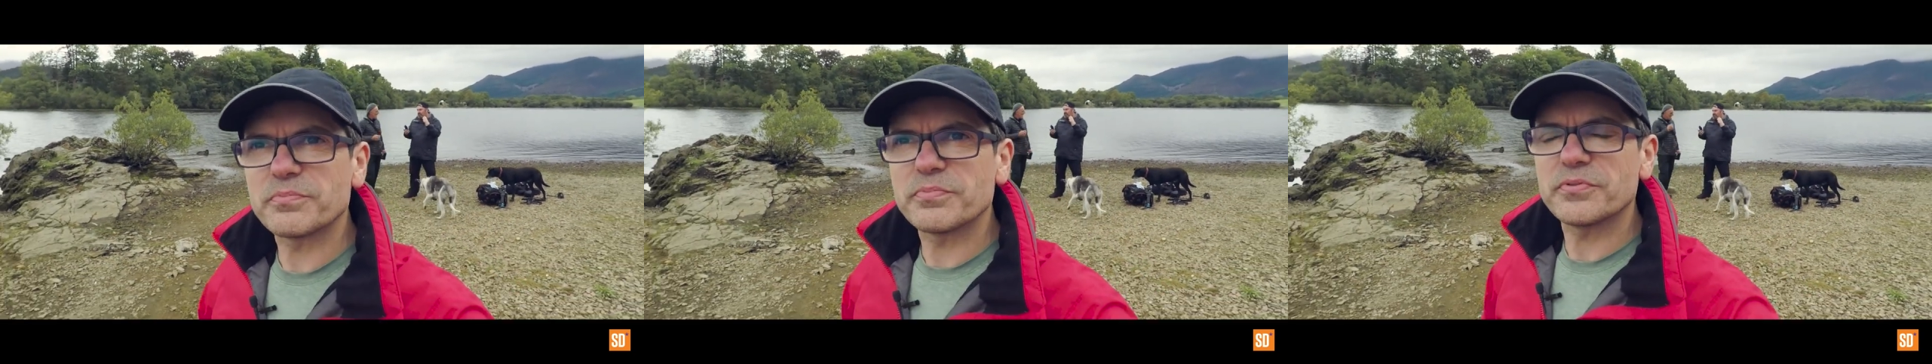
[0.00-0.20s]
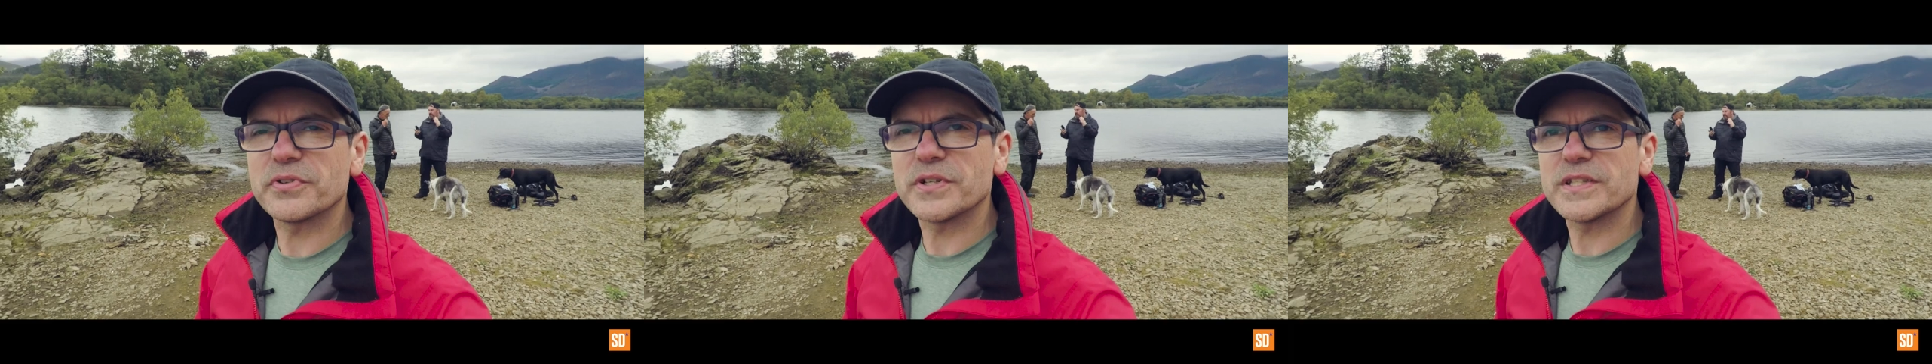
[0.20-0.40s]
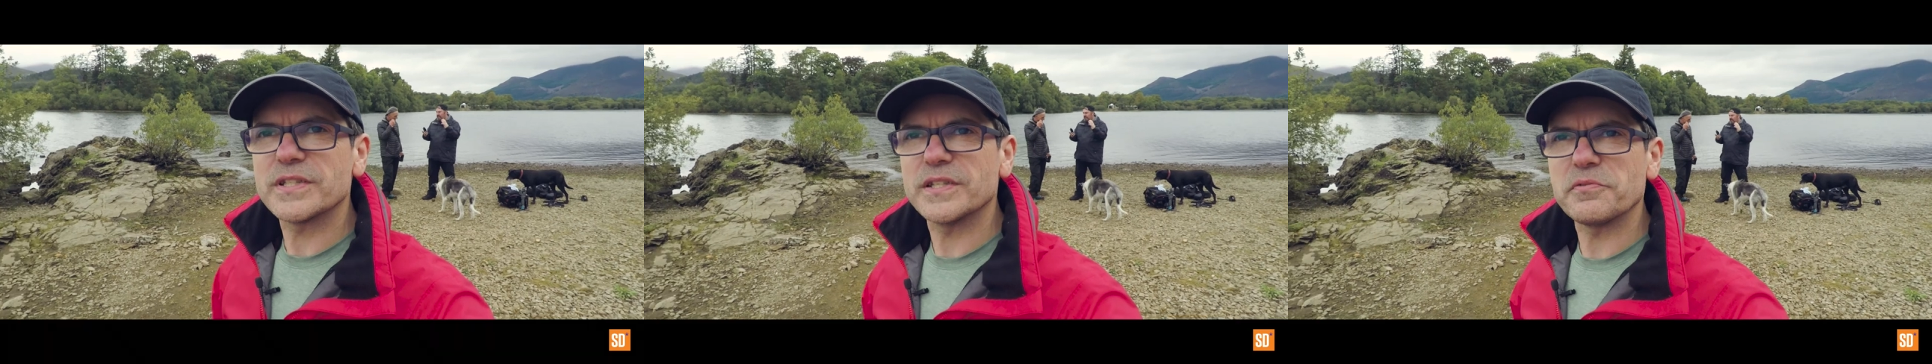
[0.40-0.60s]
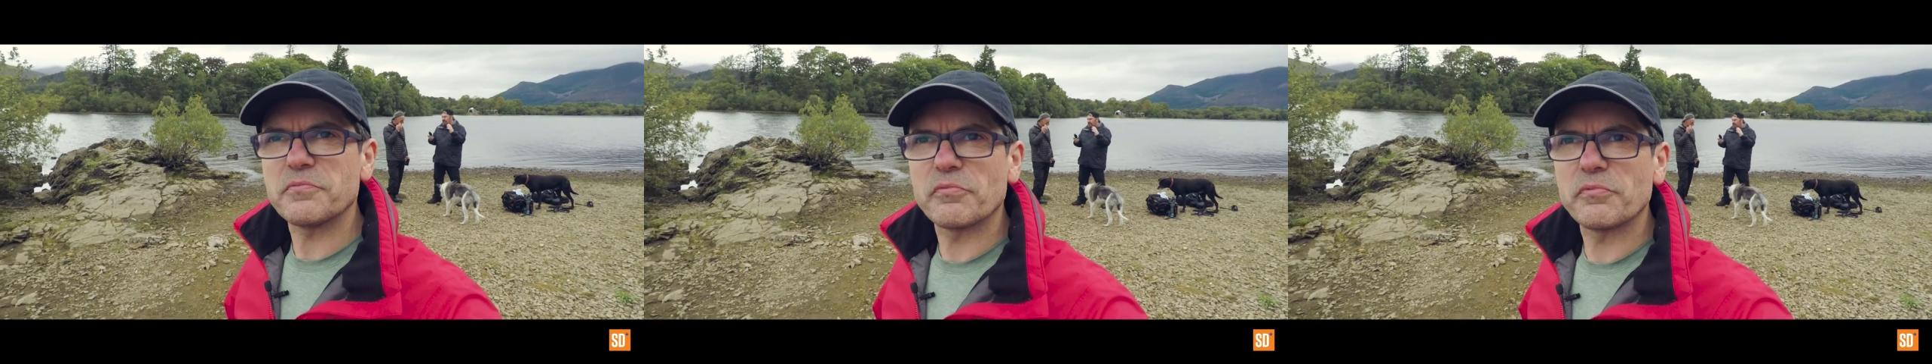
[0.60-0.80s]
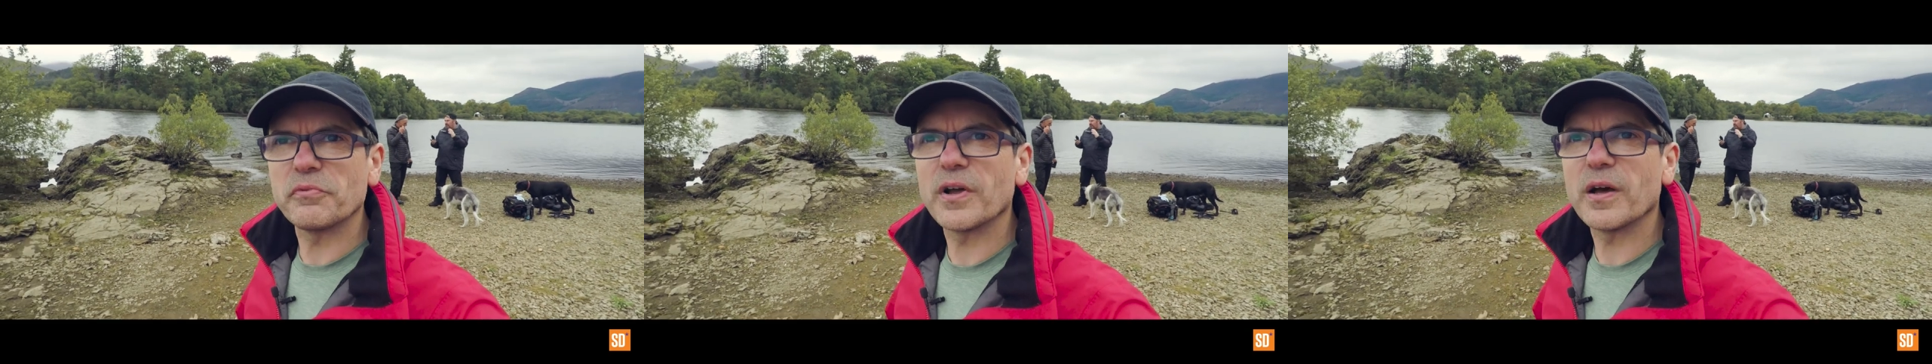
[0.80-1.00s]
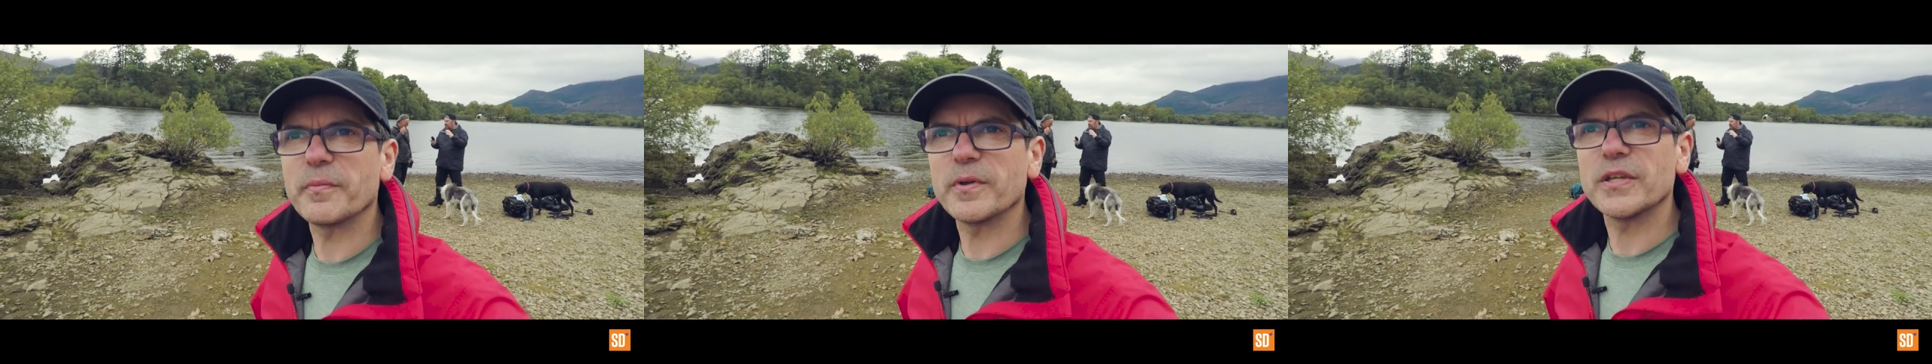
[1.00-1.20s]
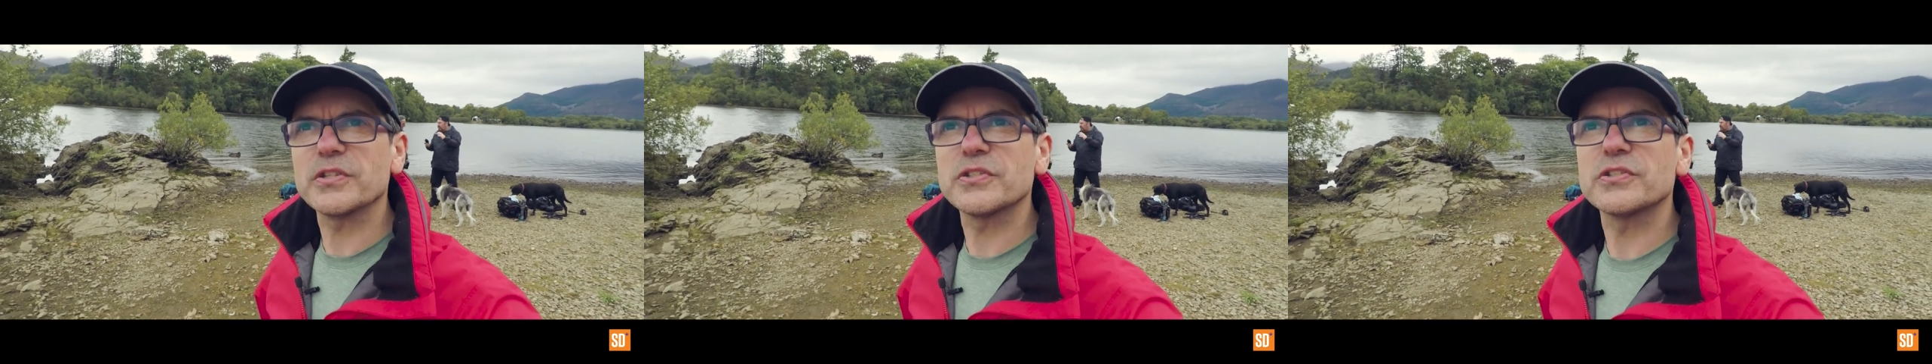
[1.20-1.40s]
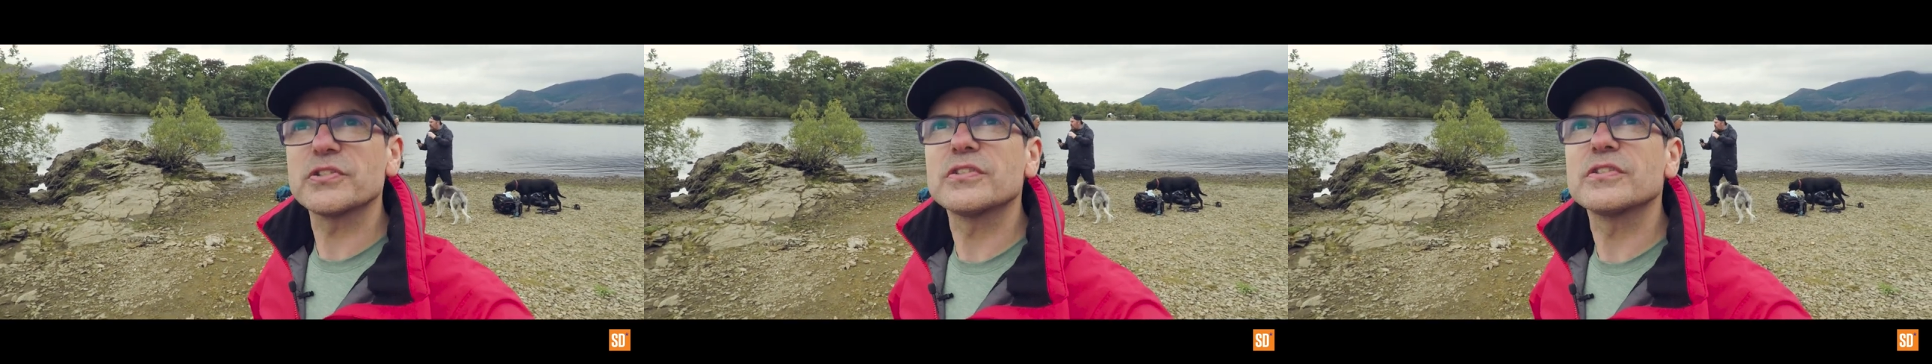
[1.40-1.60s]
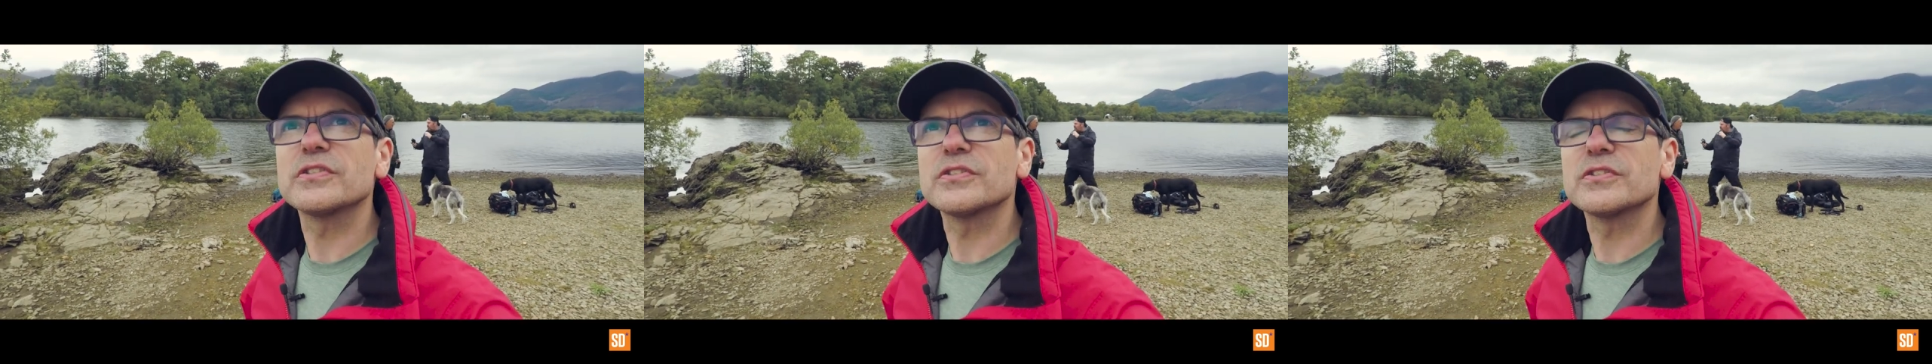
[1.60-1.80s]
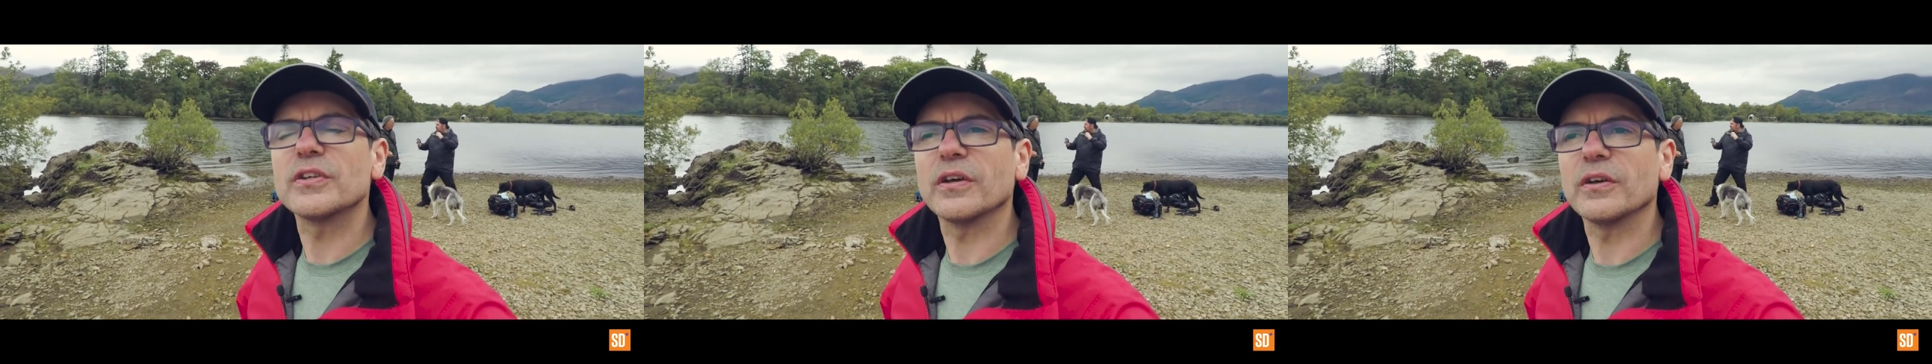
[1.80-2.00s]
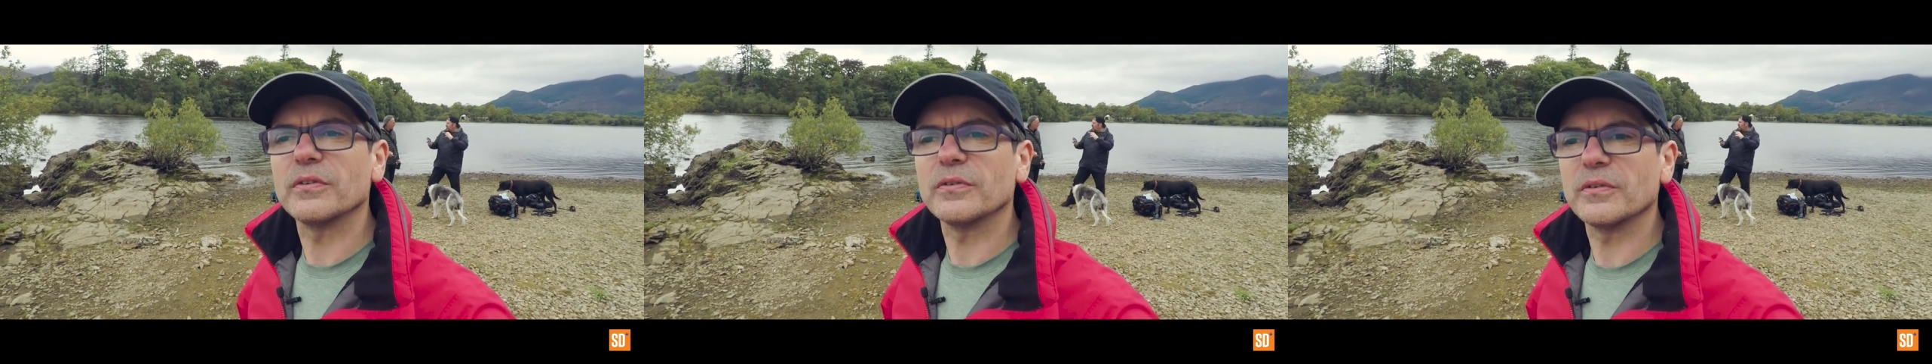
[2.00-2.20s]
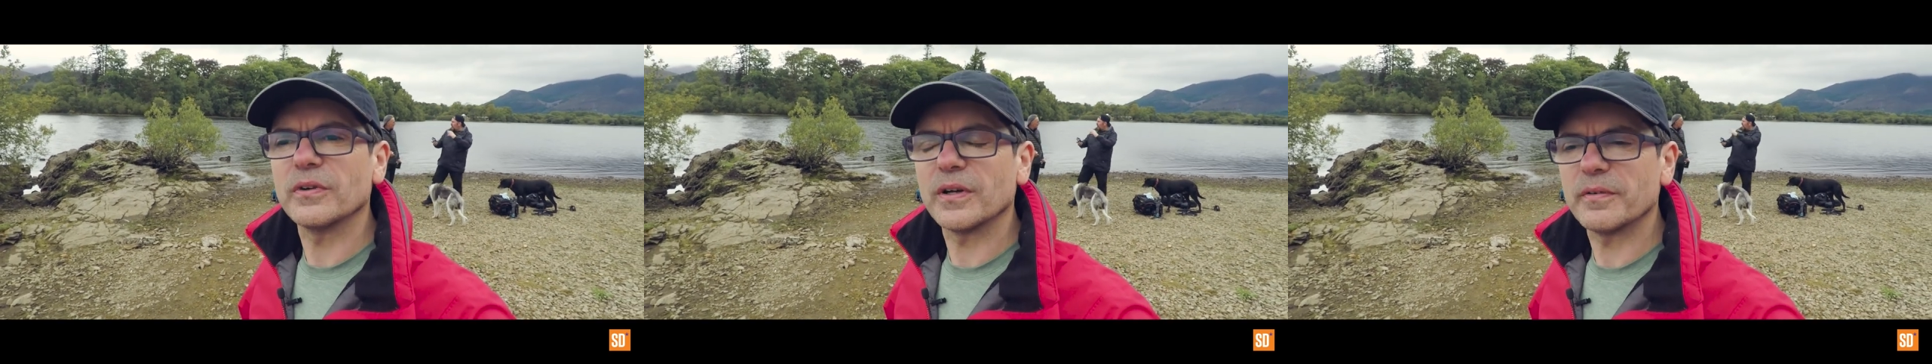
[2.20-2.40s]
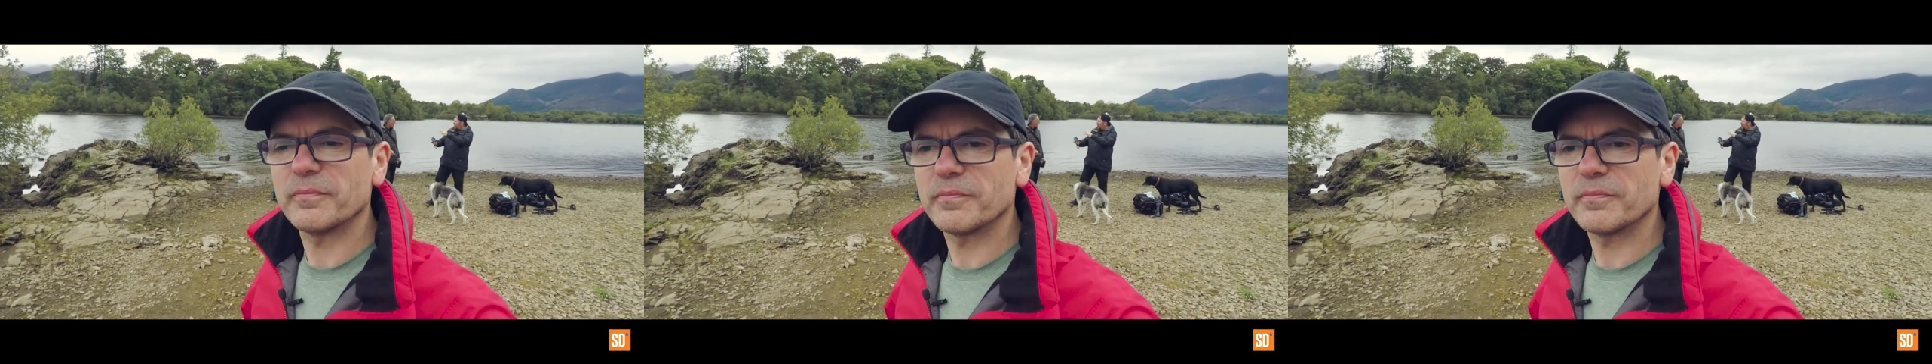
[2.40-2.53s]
pretty rubbish, so